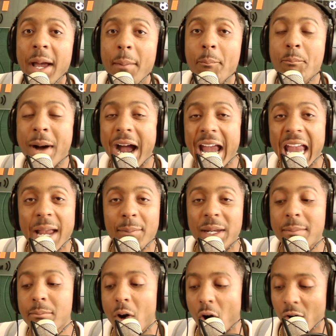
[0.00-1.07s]
Miami
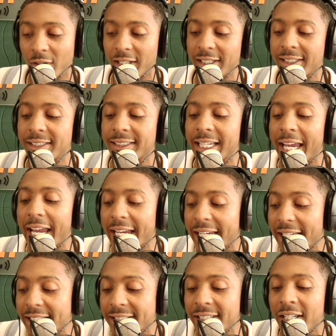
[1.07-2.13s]
Marlins
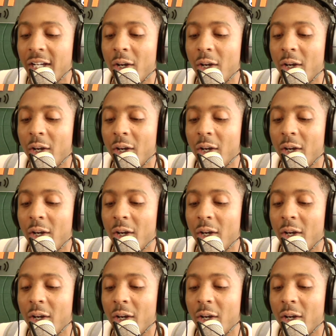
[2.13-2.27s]
tickets.